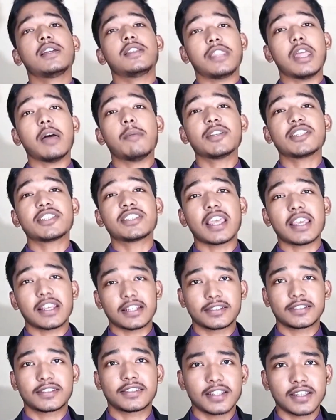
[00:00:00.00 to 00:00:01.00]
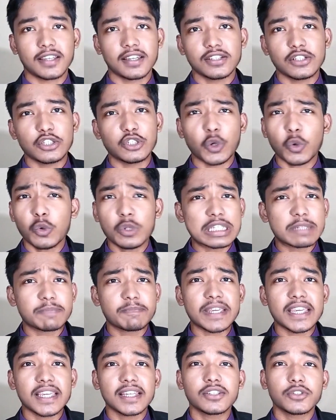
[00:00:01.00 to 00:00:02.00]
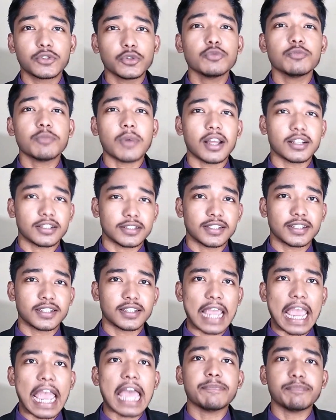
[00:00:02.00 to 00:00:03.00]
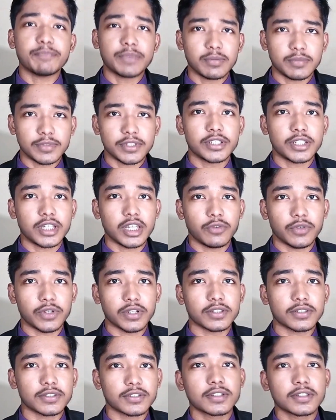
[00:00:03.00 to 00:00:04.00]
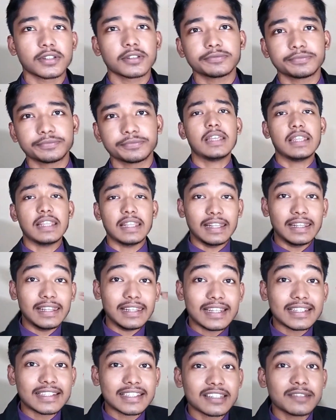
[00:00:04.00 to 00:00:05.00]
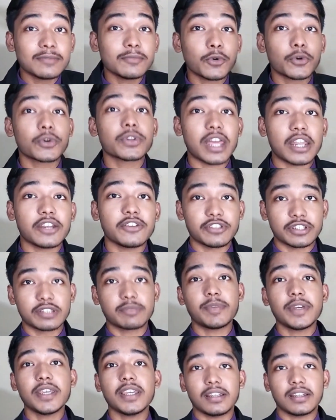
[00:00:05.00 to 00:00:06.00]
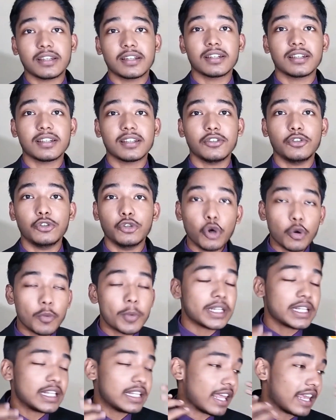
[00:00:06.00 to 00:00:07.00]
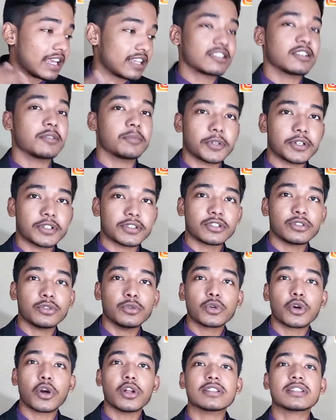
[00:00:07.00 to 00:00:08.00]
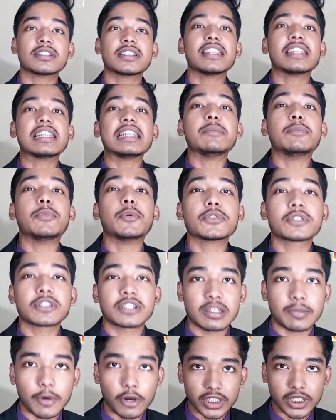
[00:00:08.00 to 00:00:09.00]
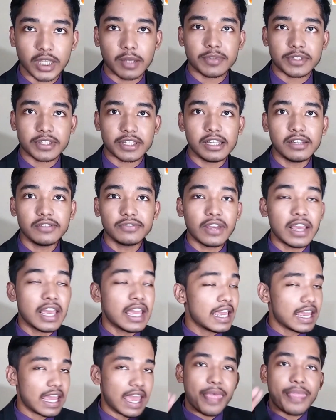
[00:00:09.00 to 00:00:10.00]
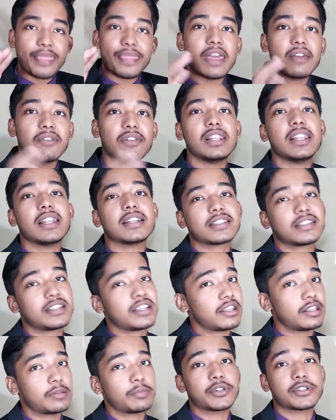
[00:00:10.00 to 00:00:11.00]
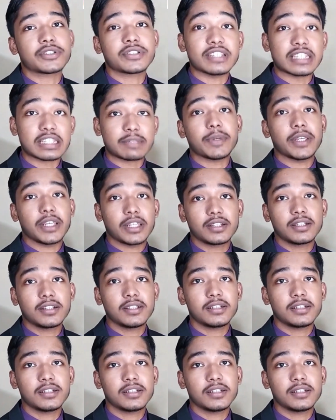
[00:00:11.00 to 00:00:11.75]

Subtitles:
Number six, don't speak too much and be mysterious. Listen more than you speak. Nobody likes a person who constantly boasts about himself and never lets the other person speak.